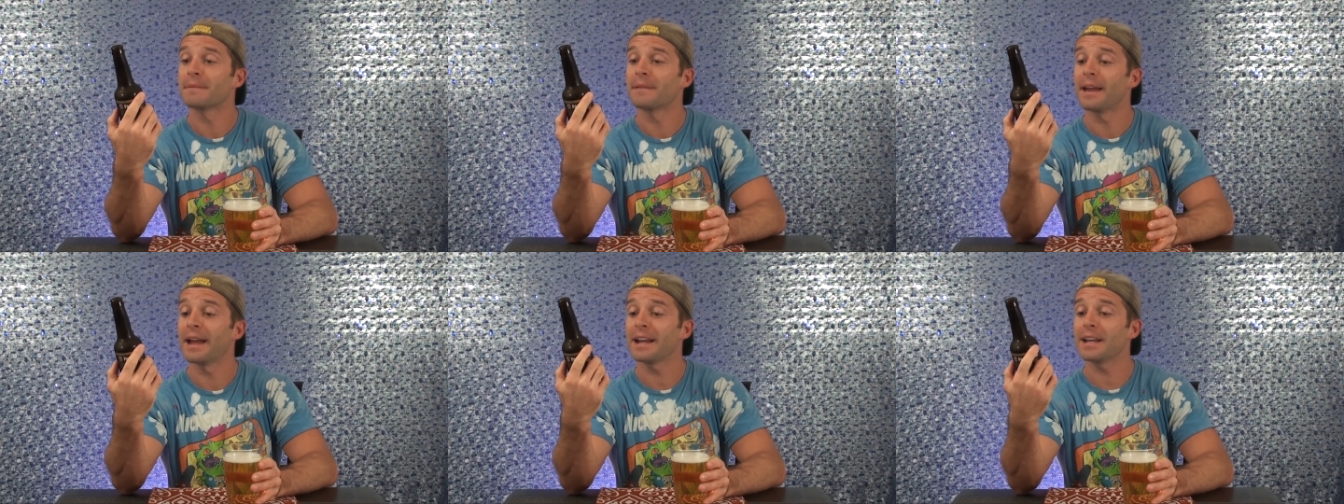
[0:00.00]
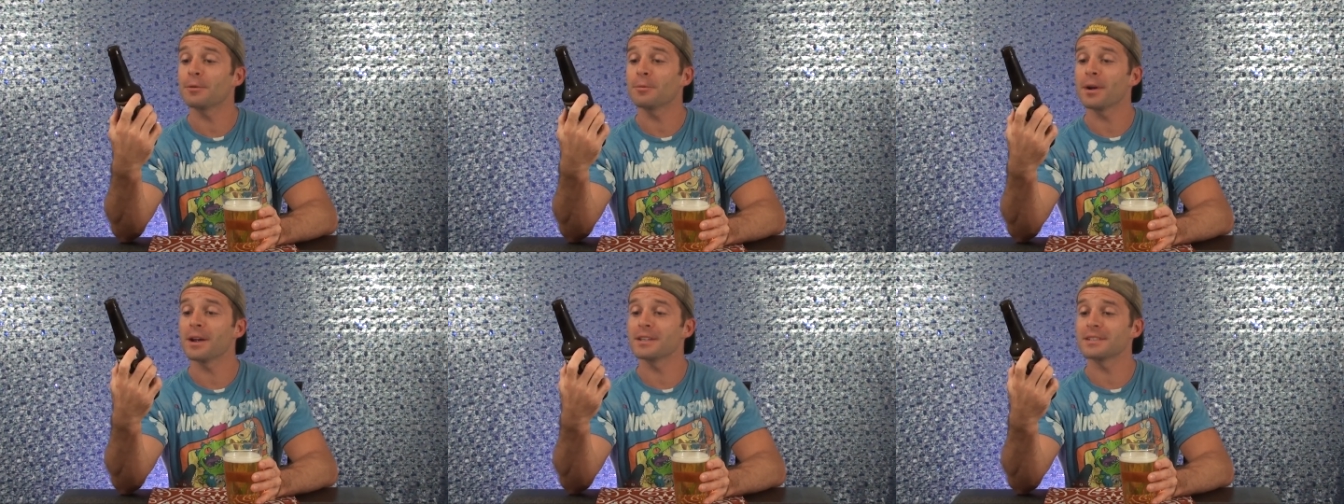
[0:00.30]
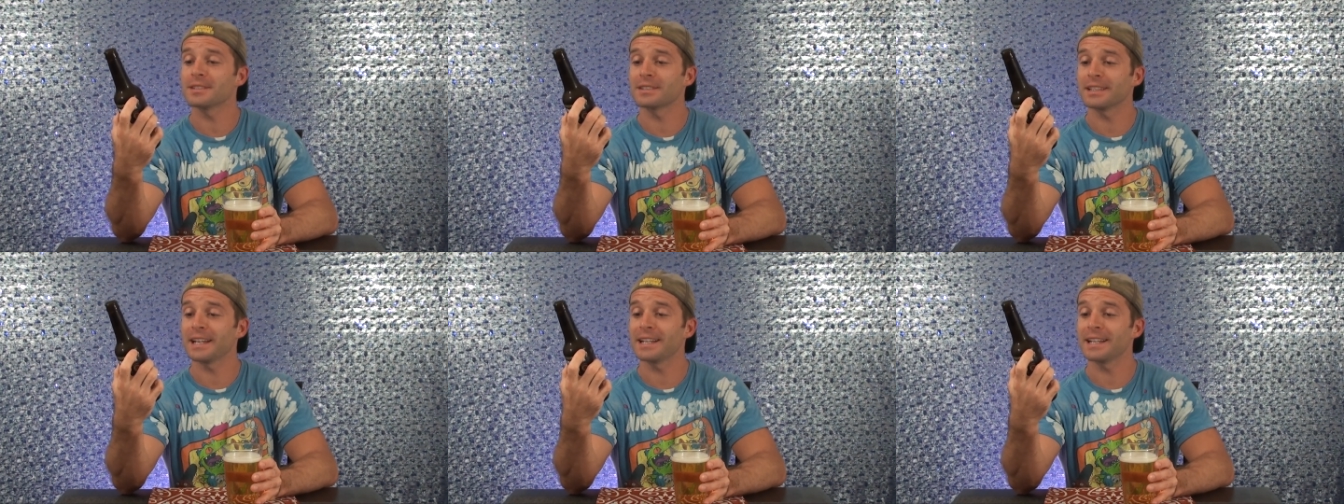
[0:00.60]

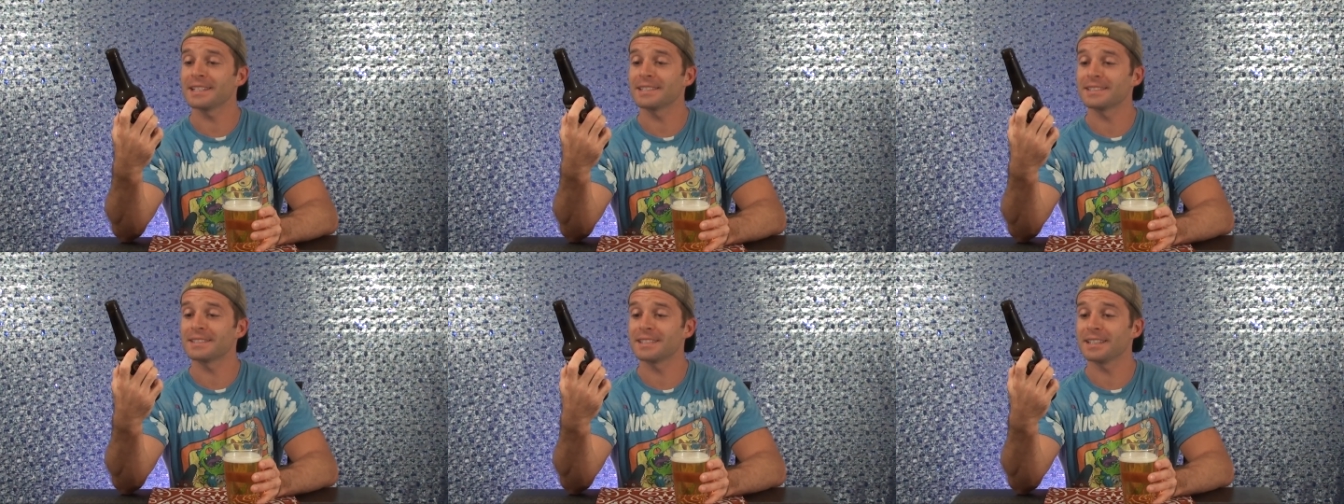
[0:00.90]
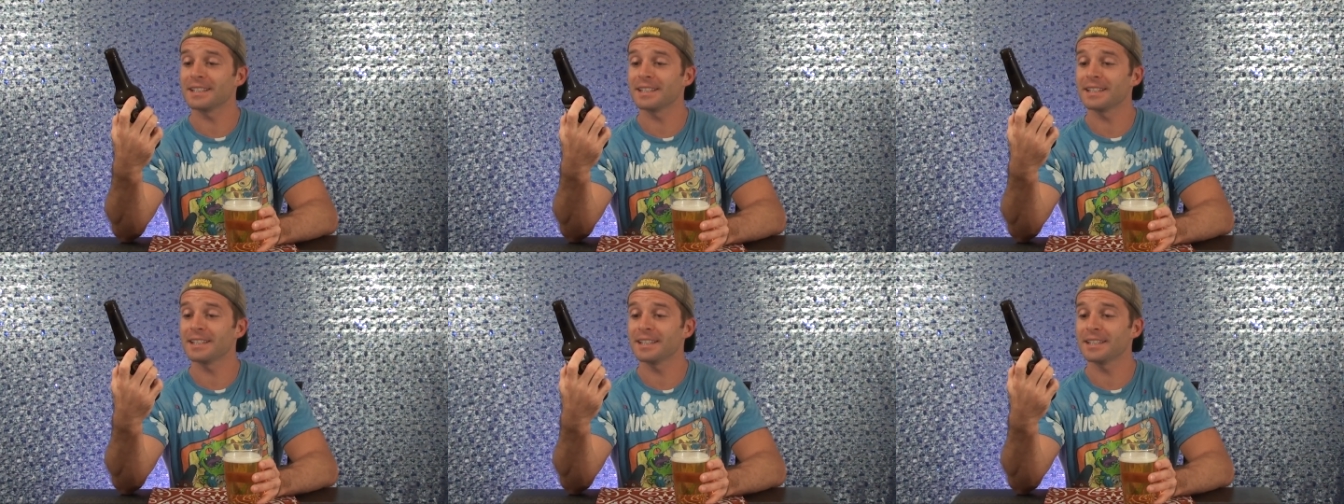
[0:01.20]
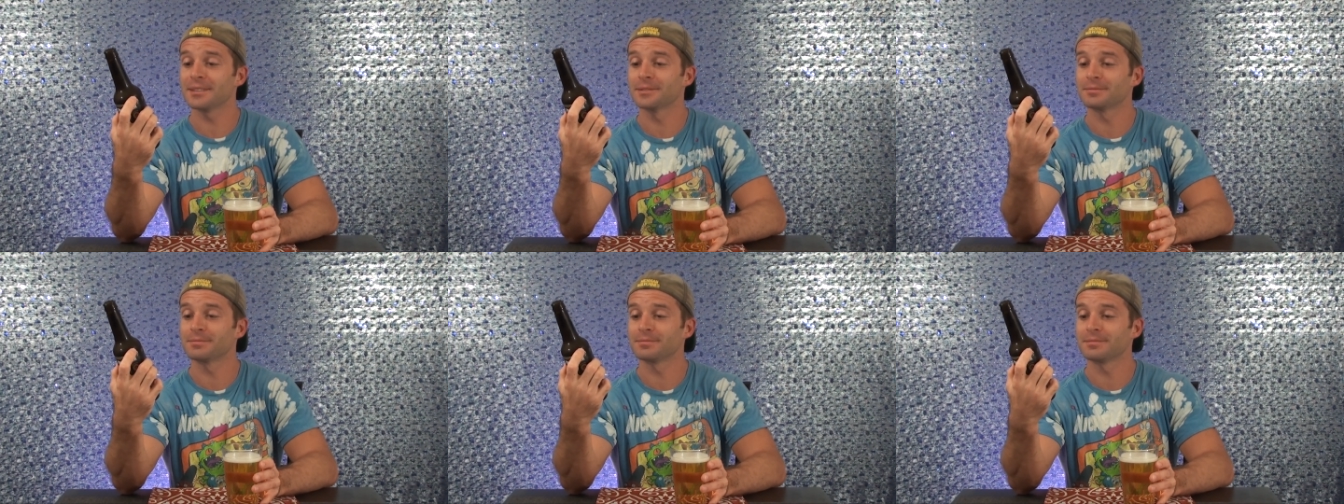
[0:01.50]
anyways,
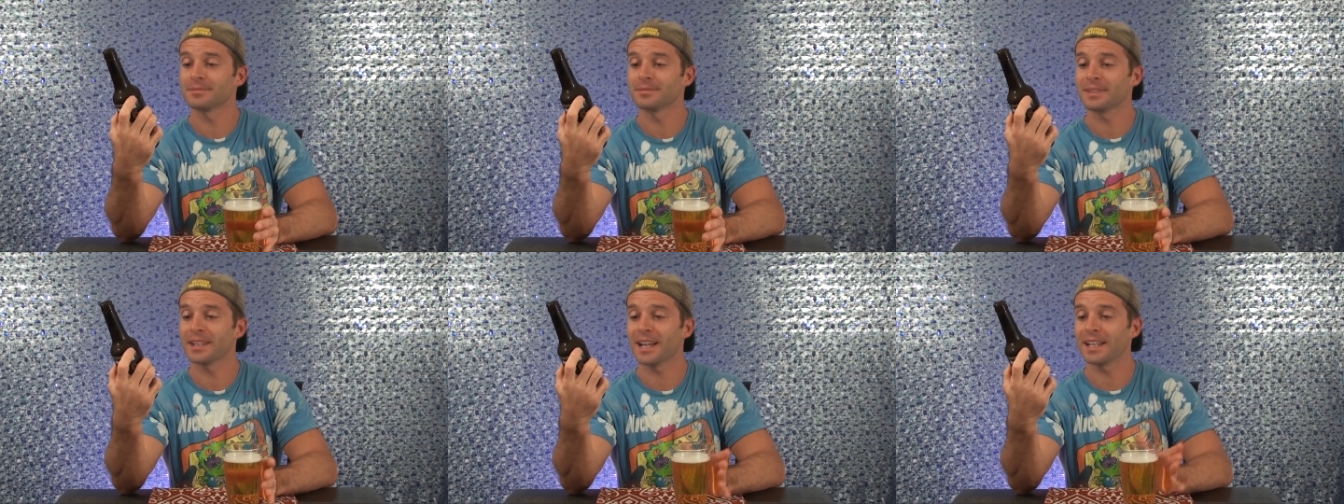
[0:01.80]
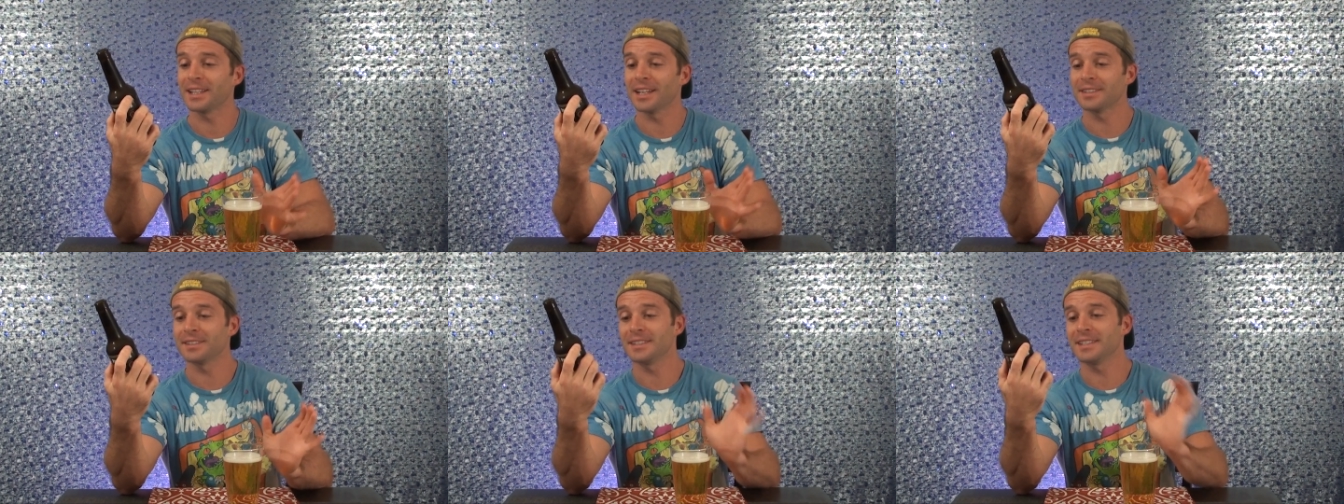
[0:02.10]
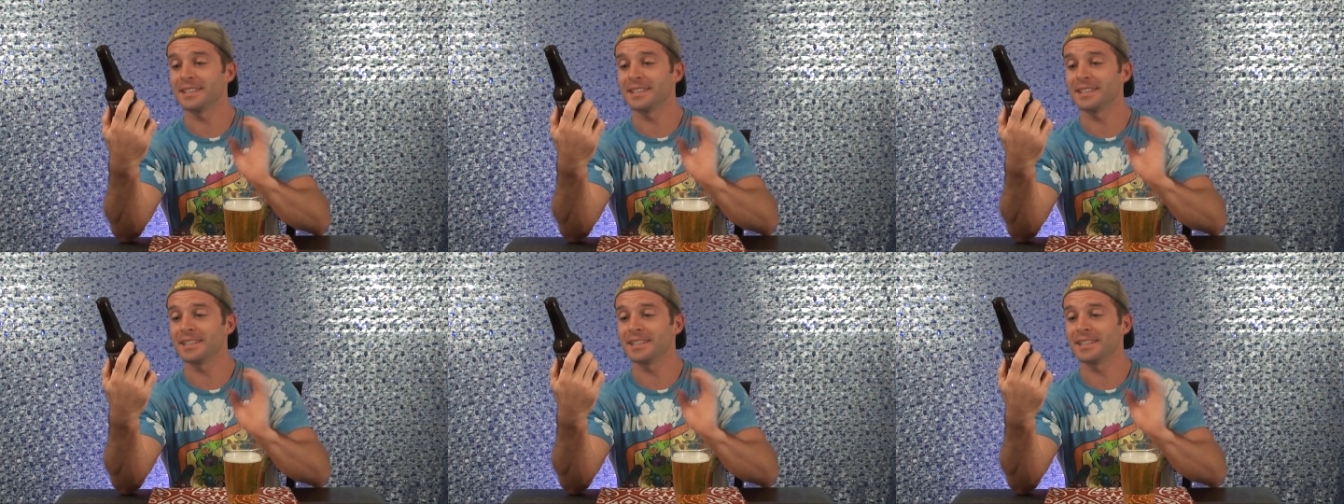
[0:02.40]
I like